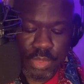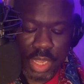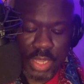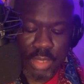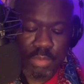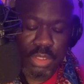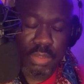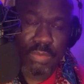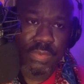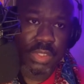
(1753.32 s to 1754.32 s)
I am
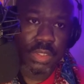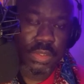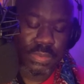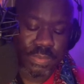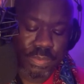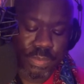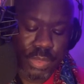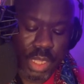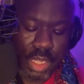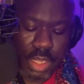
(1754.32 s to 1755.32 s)
so full.
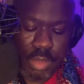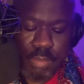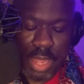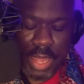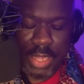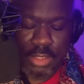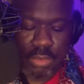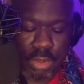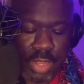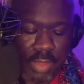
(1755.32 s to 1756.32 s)
My eyes
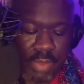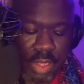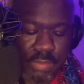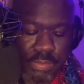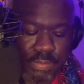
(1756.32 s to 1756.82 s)
grow heavy.